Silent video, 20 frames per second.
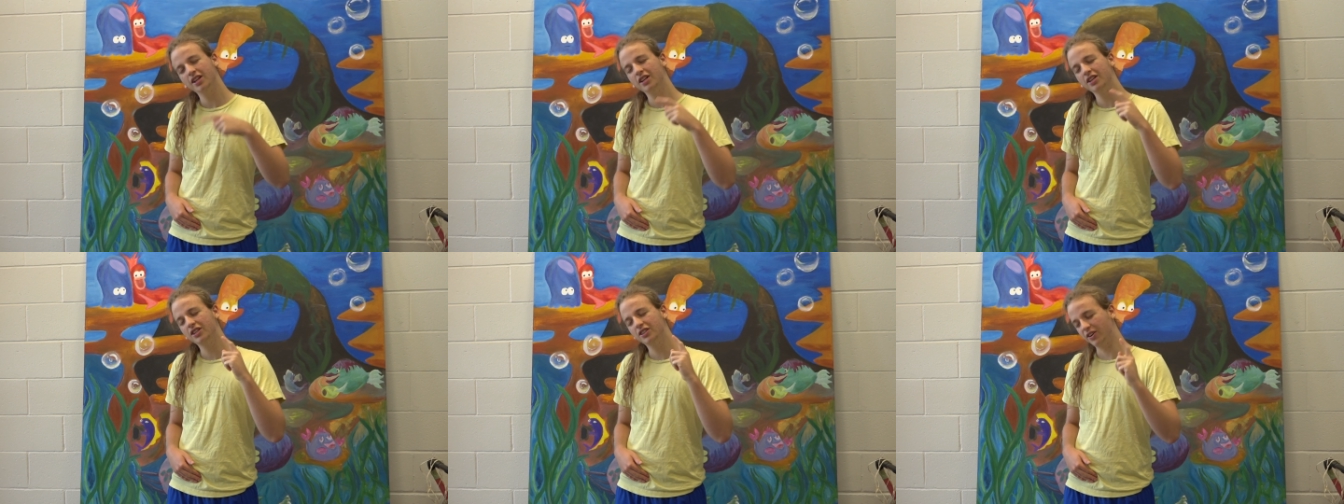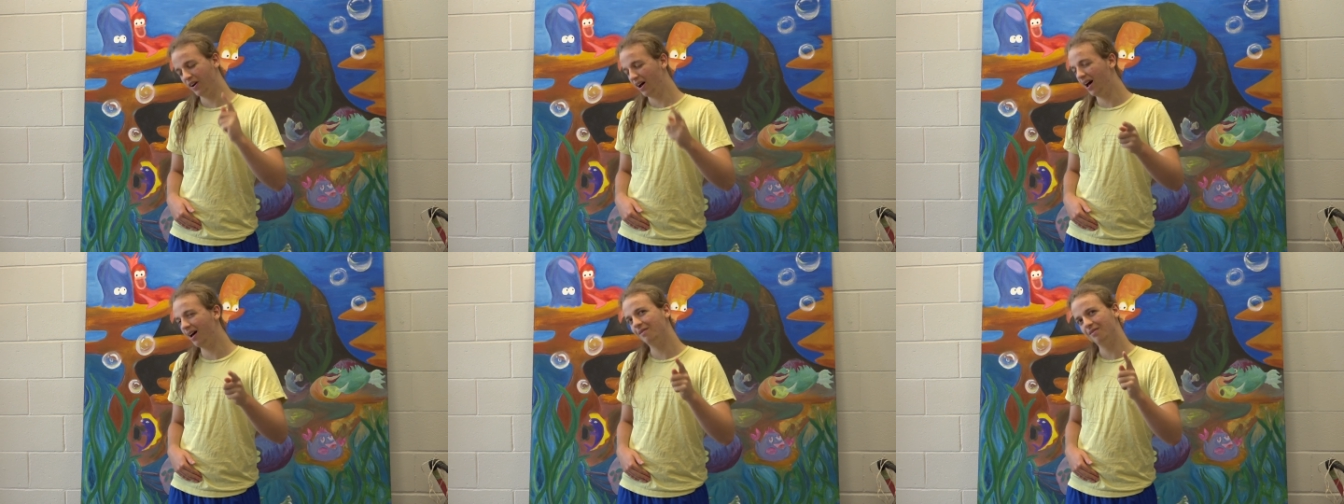
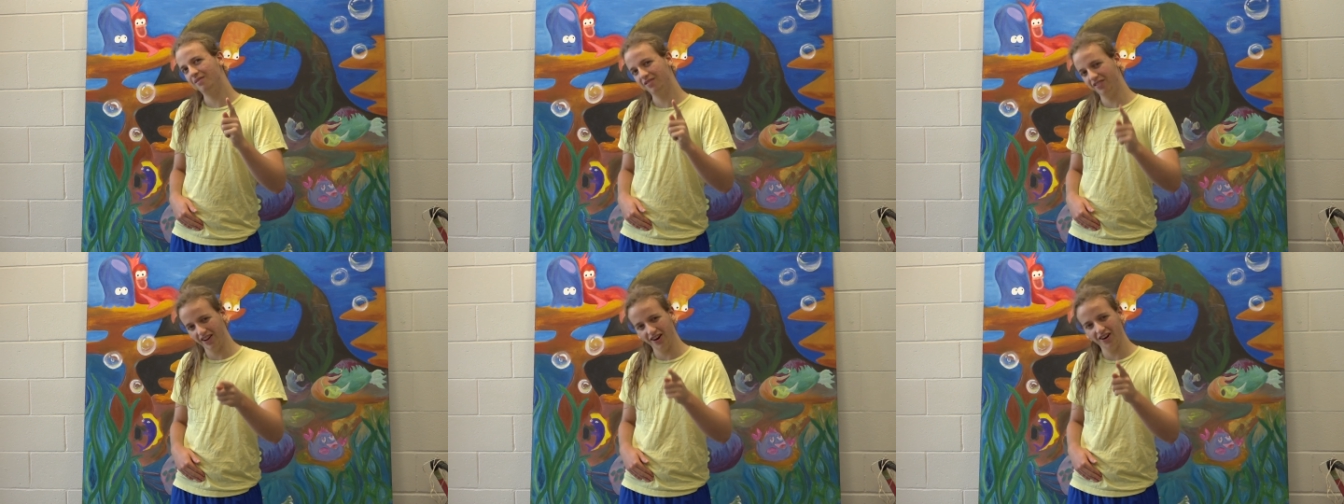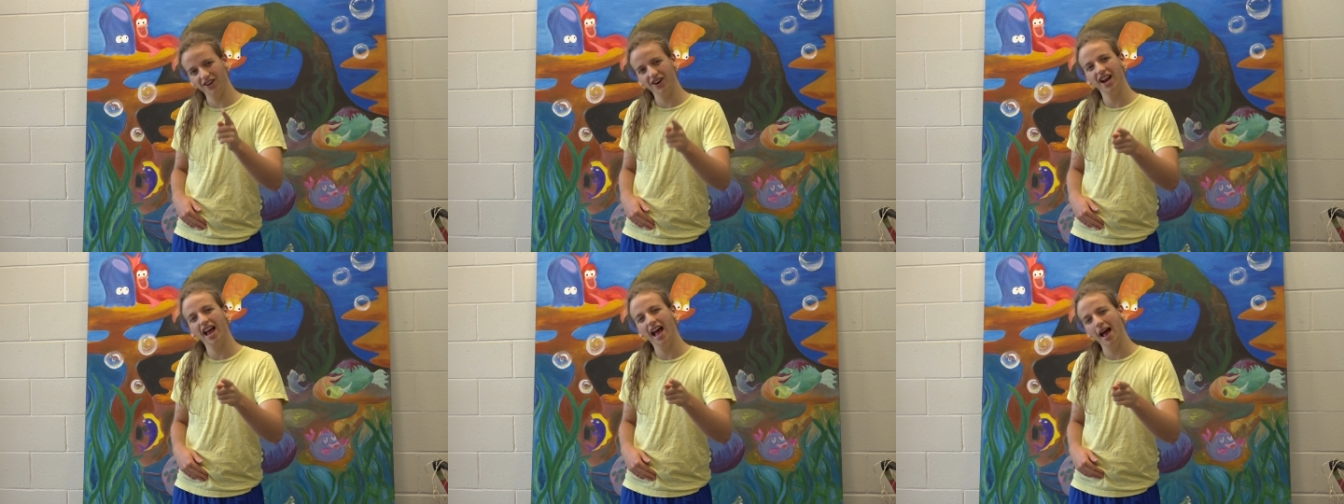so I'm
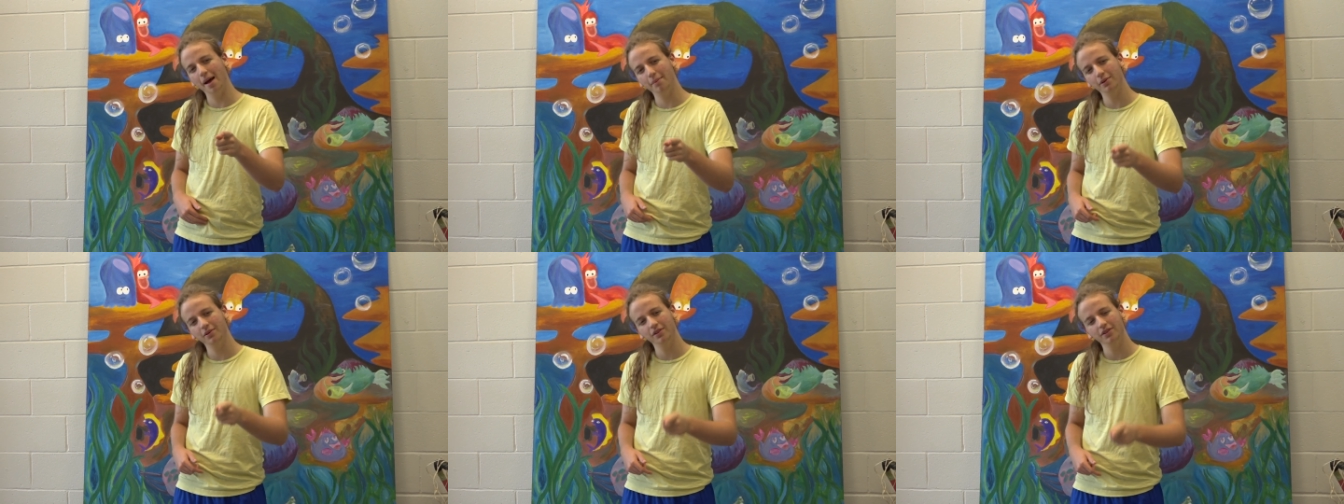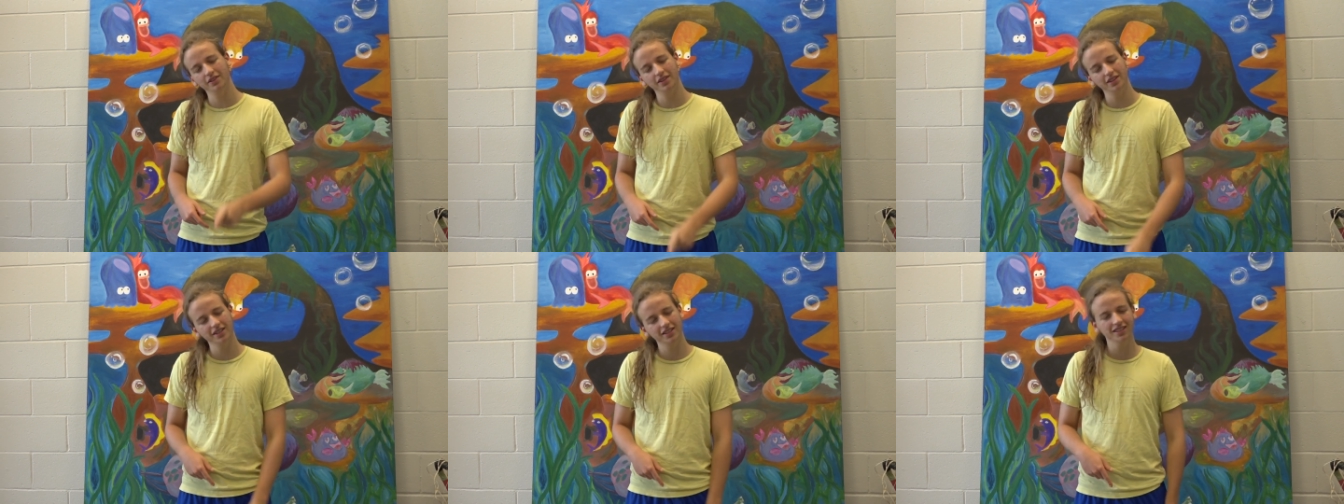very happy
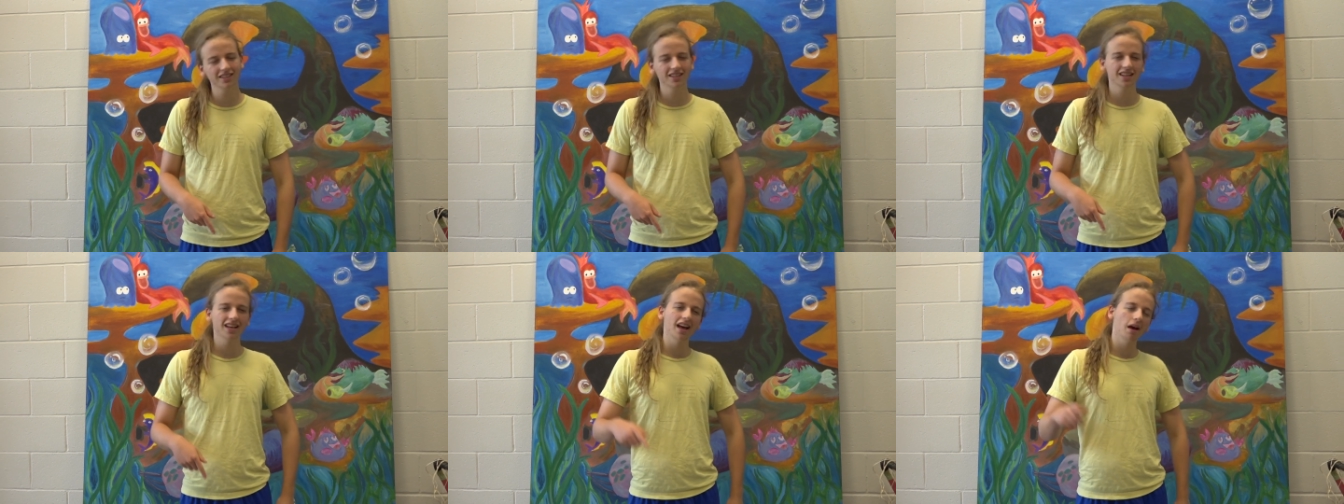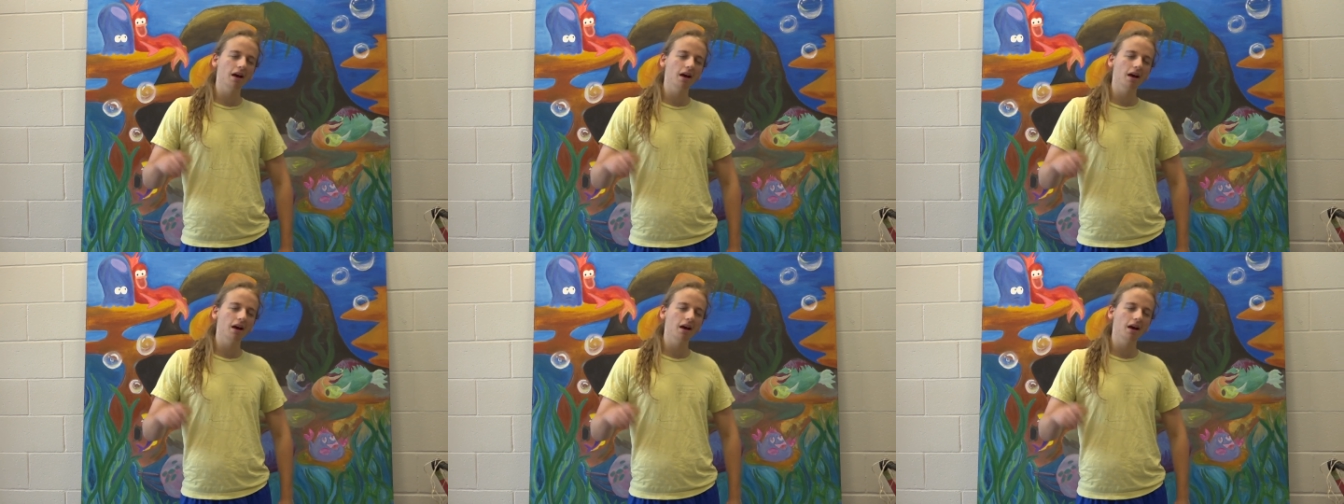with this